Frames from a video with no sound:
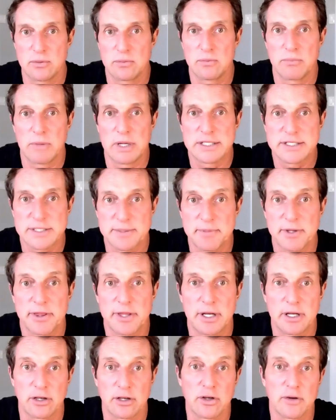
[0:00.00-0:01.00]
my
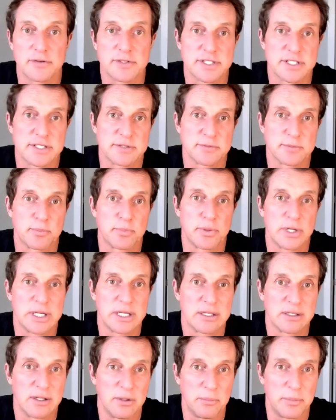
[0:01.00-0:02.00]
sympathetic nervous system putting in
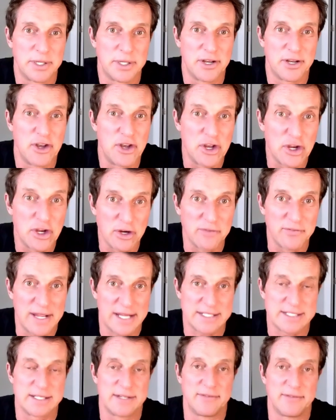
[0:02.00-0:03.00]
a little bit of nerve
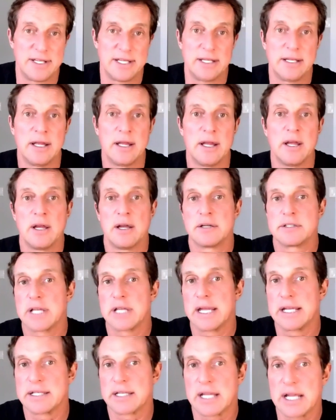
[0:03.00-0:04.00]
activity,
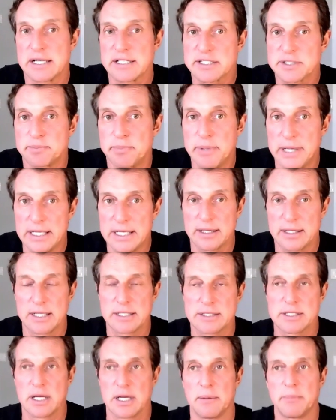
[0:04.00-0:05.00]
again, kind of speeding
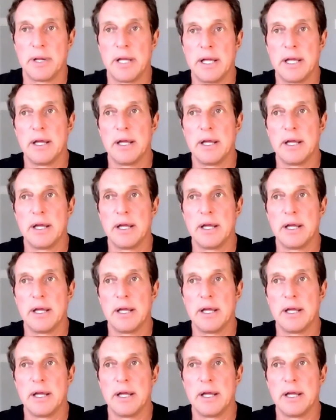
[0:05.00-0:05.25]
things up.